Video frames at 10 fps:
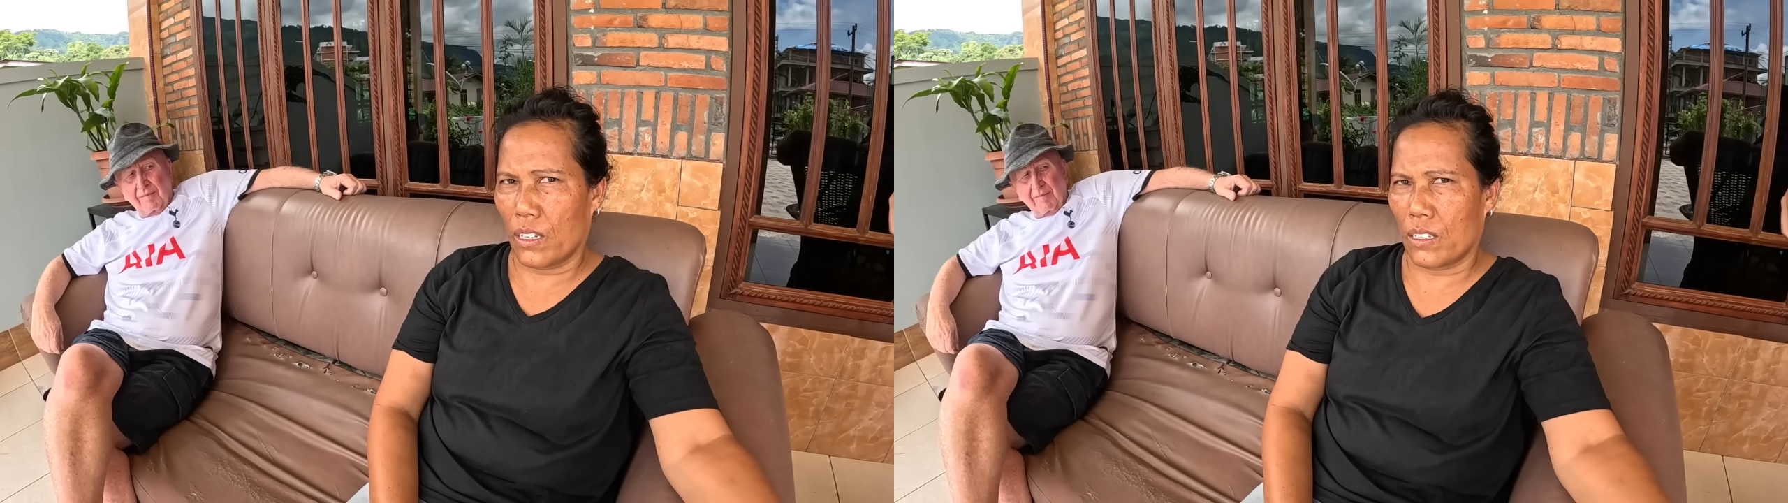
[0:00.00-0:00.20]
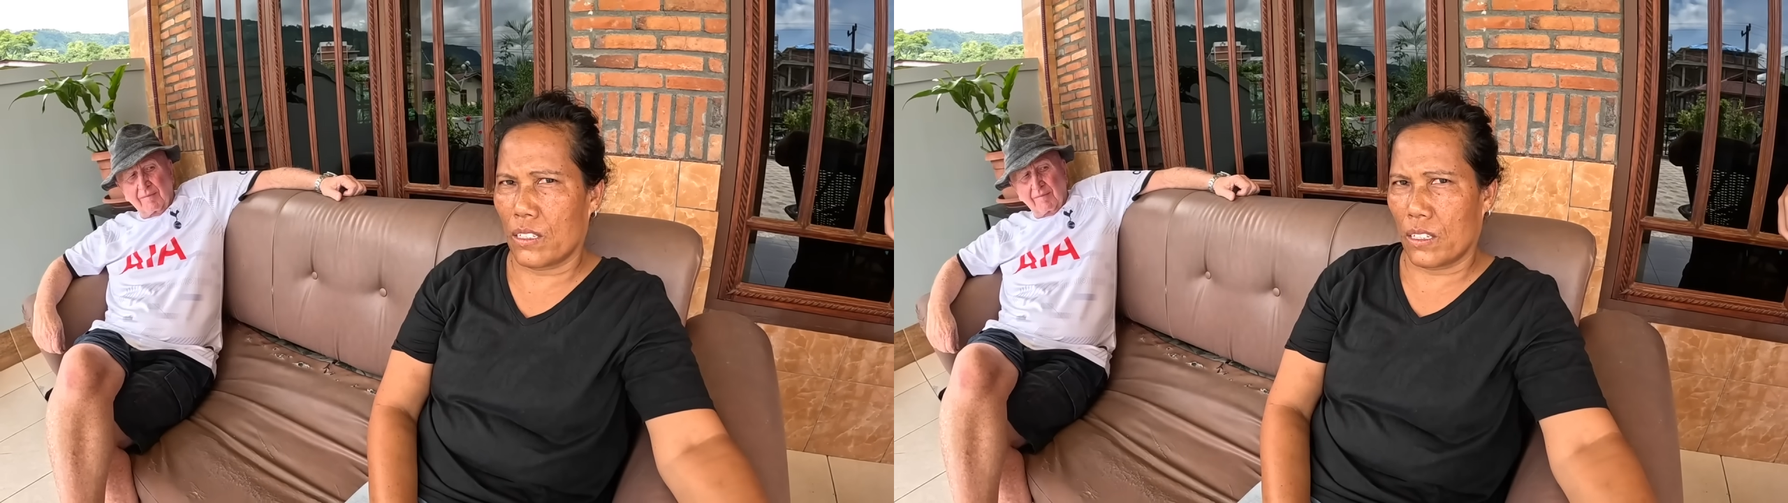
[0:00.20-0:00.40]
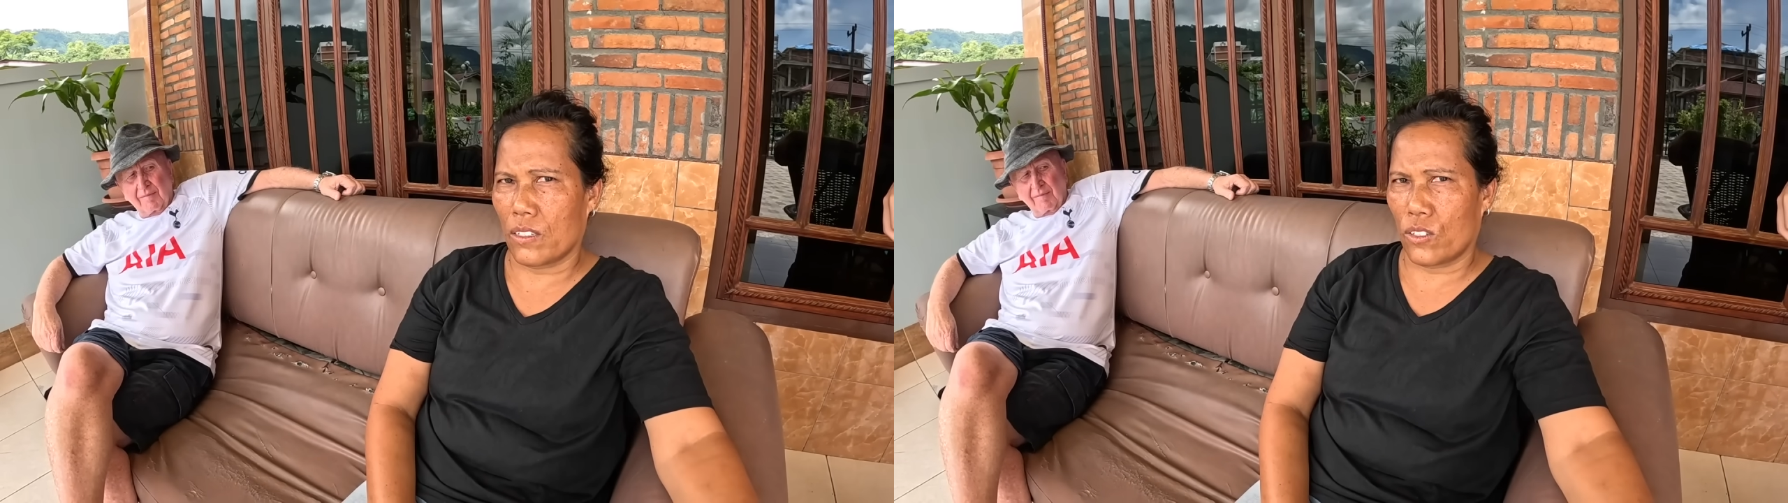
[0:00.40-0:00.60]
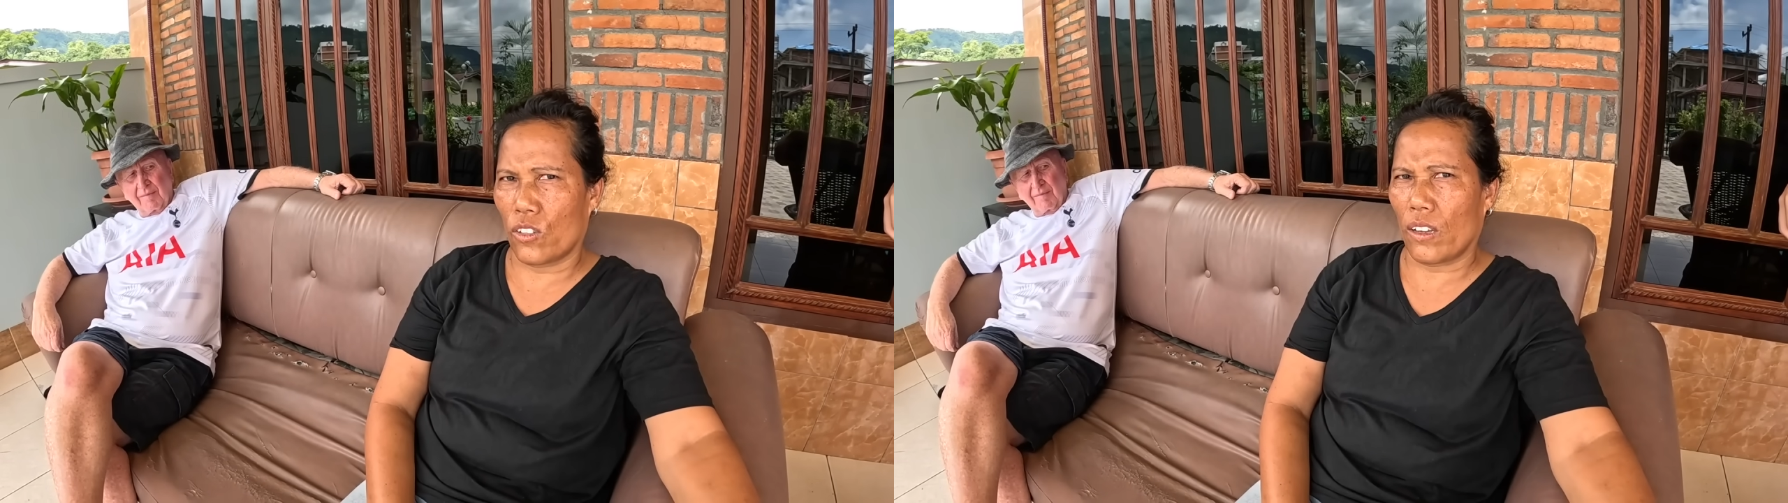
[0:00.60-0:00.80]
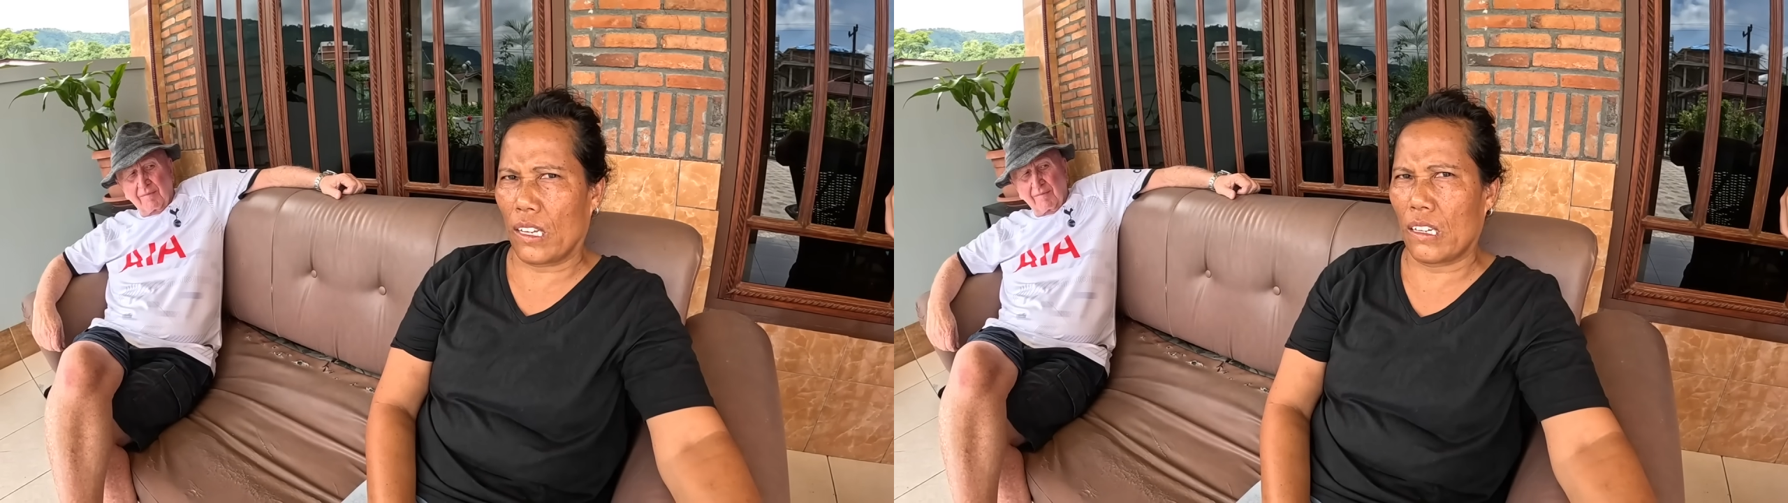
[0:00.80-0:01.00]
he's
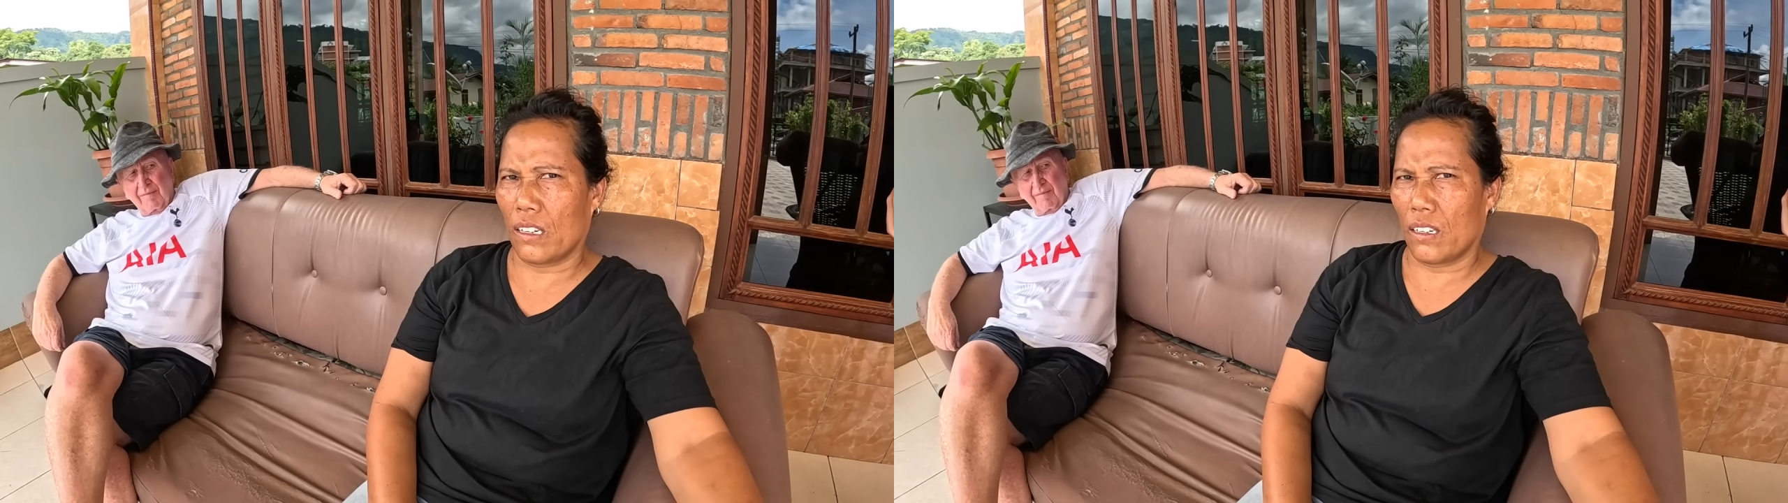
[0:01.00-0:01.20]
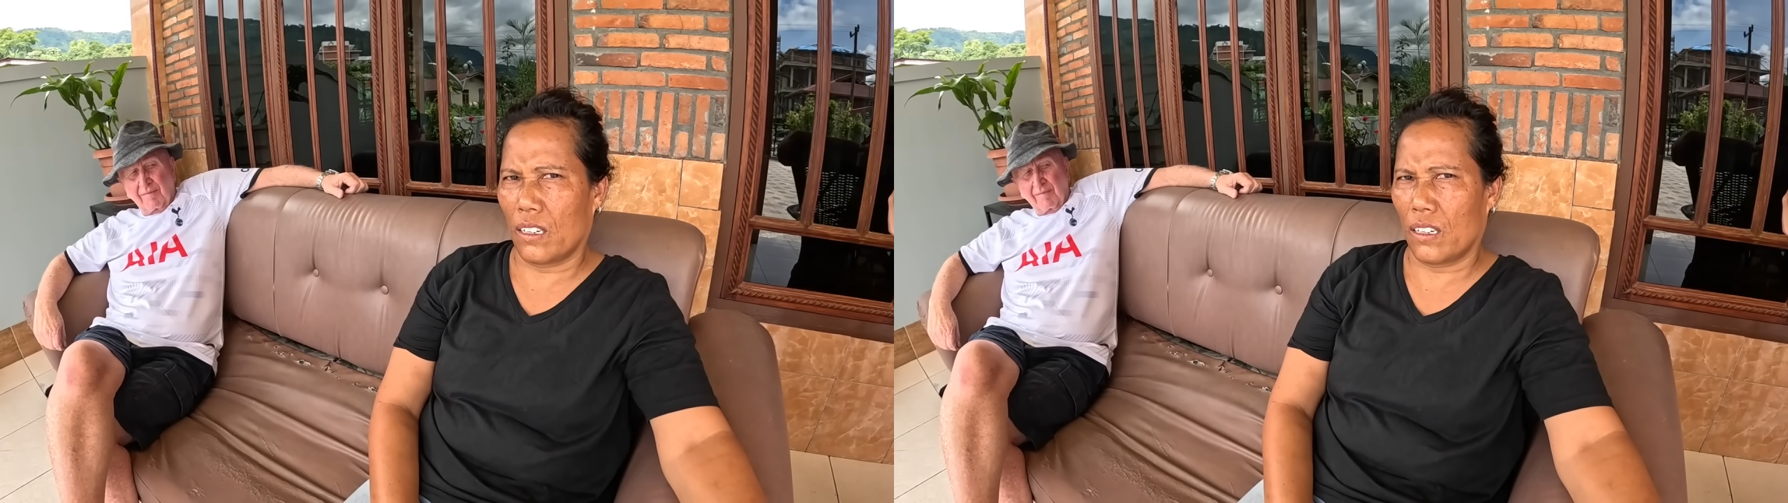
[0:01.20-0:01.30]
stay here.